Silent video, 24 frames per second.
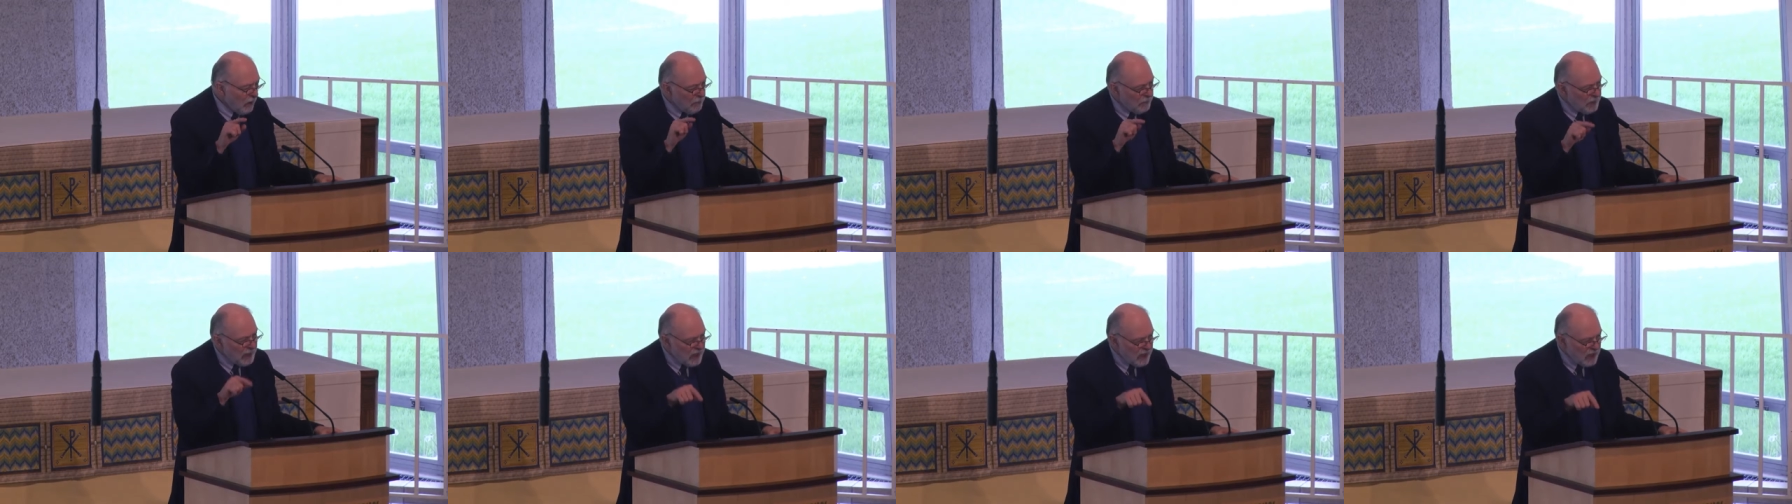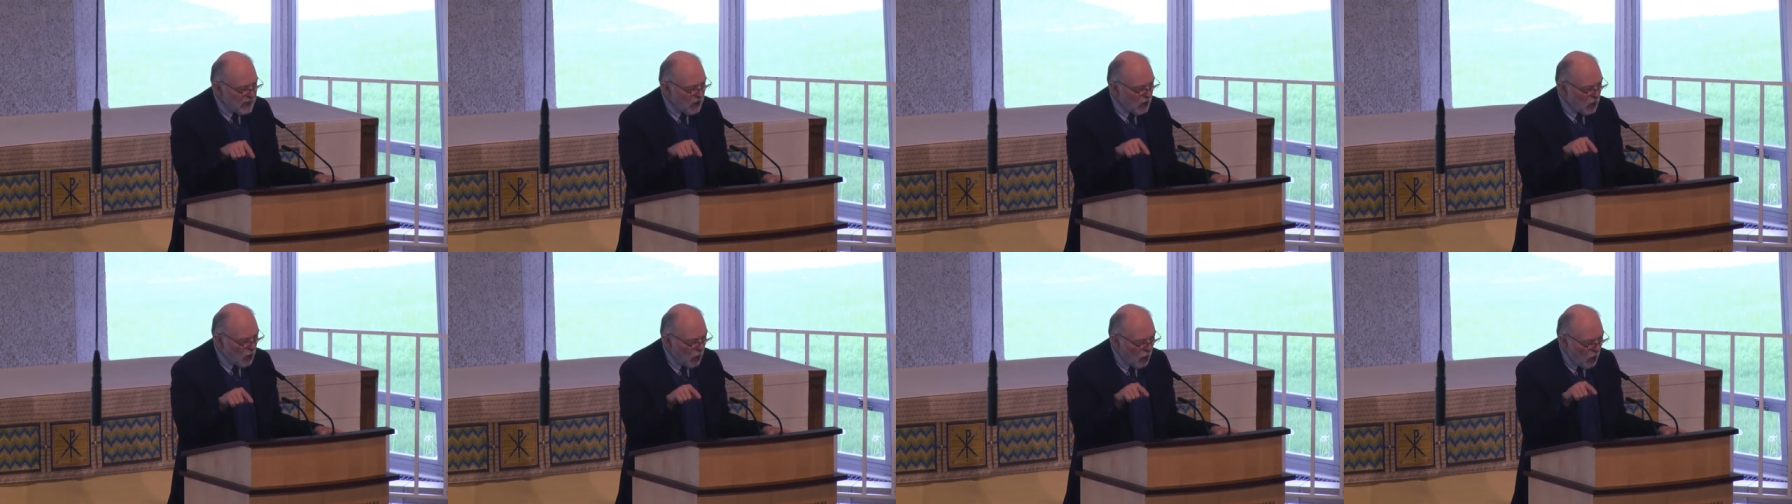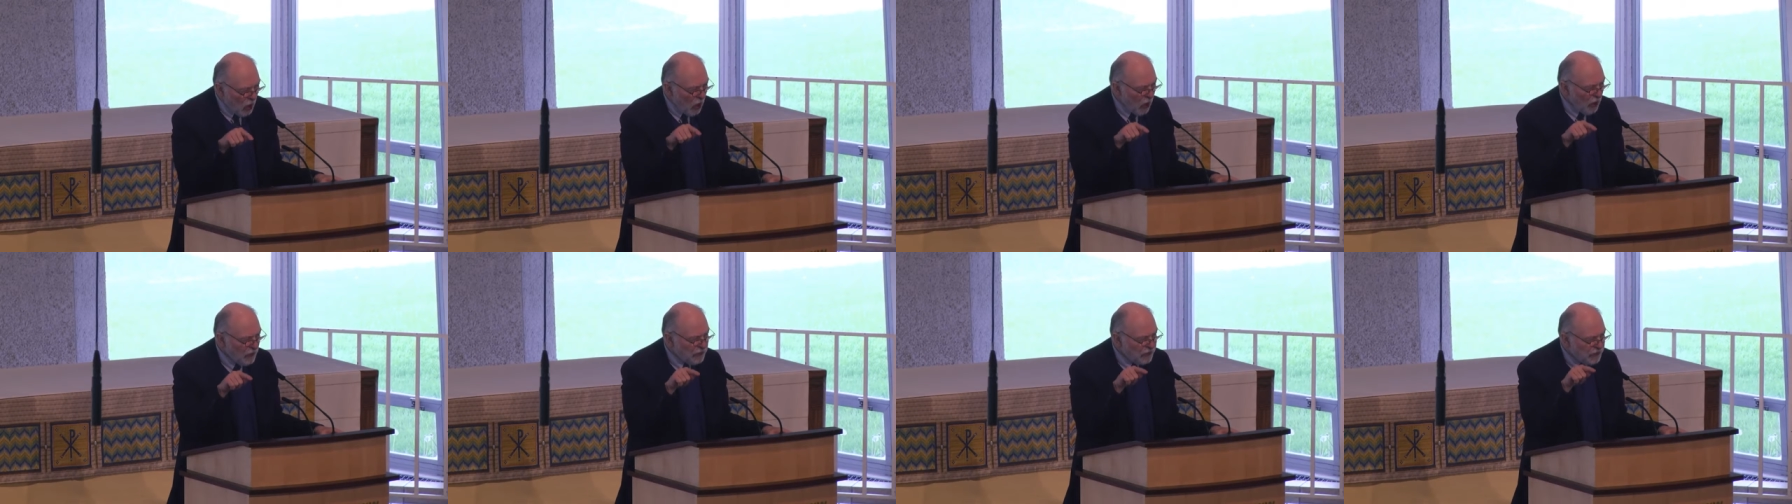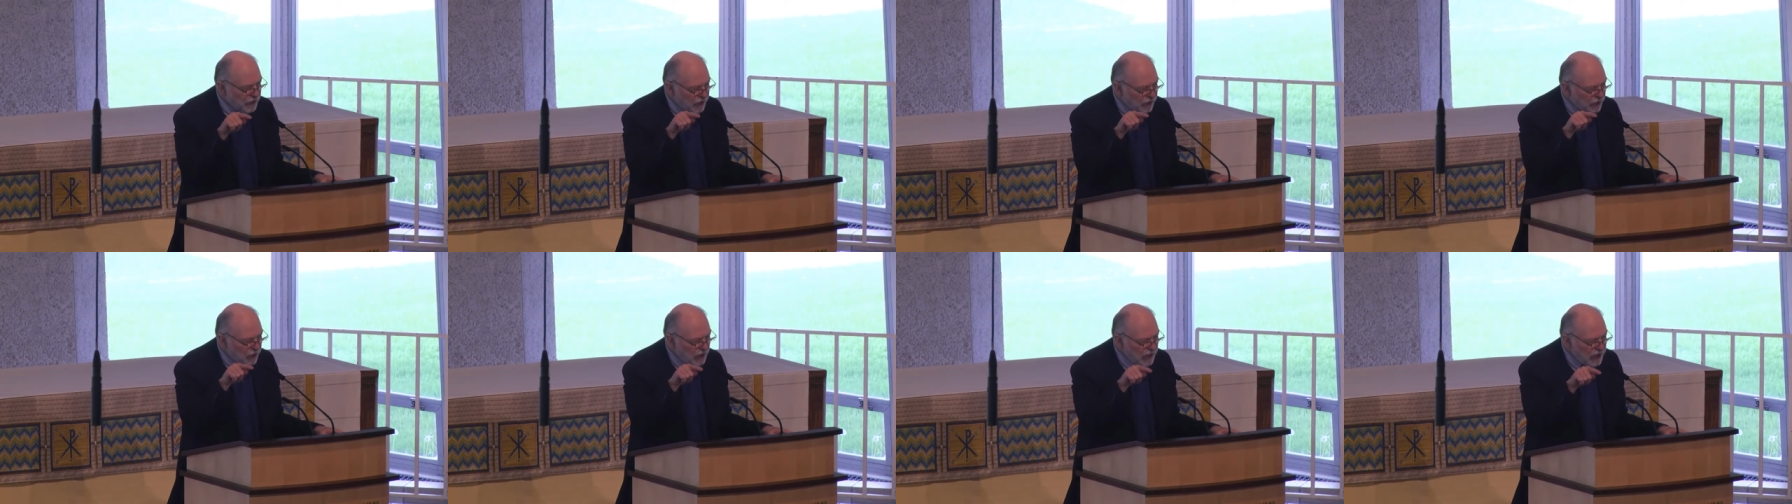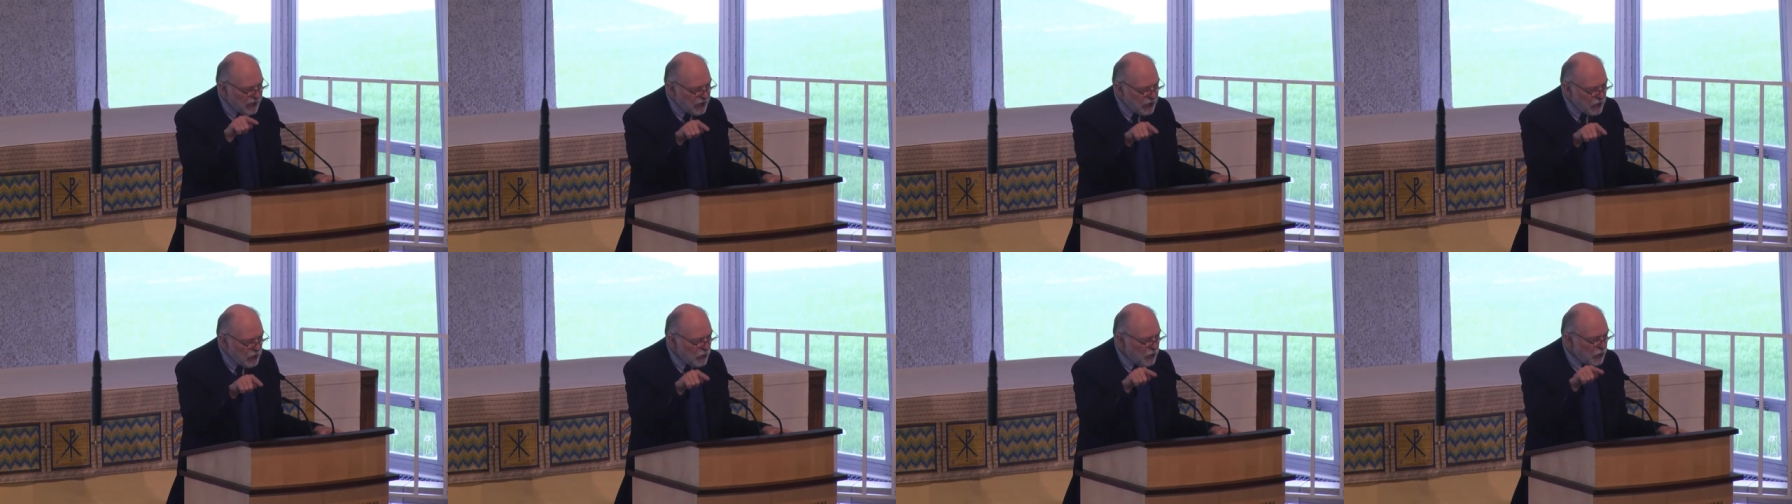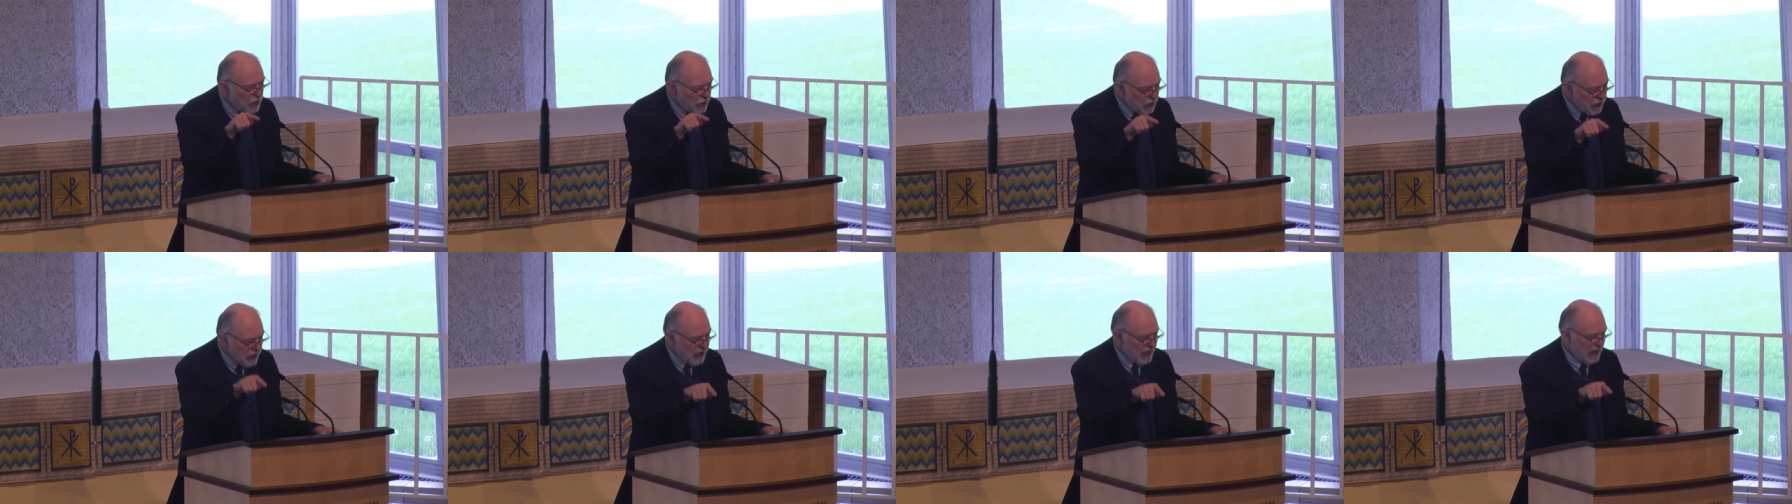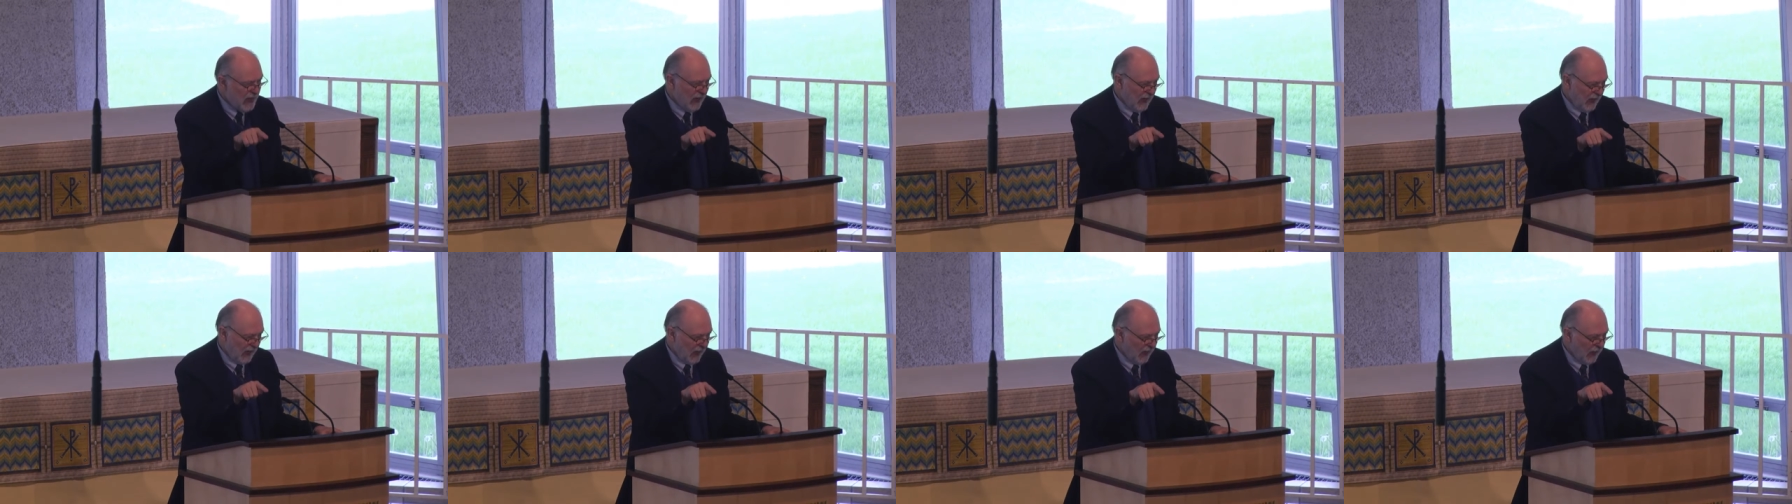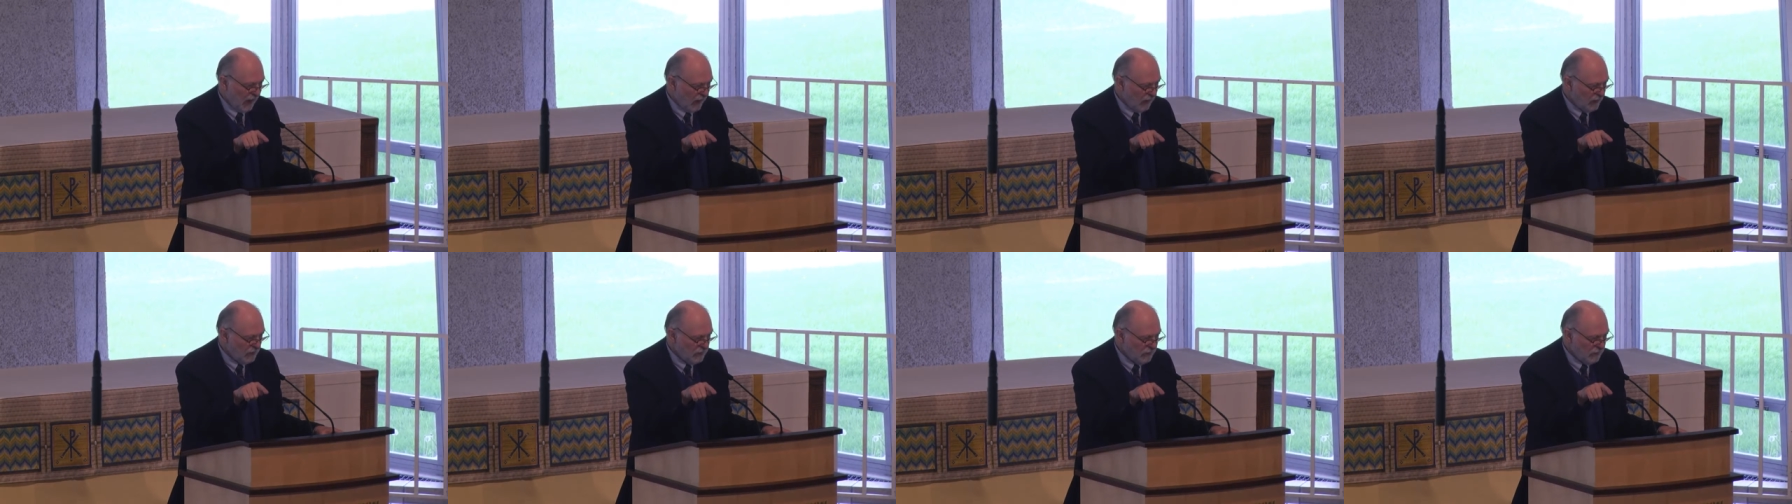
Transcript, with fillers: are being called to a new thing.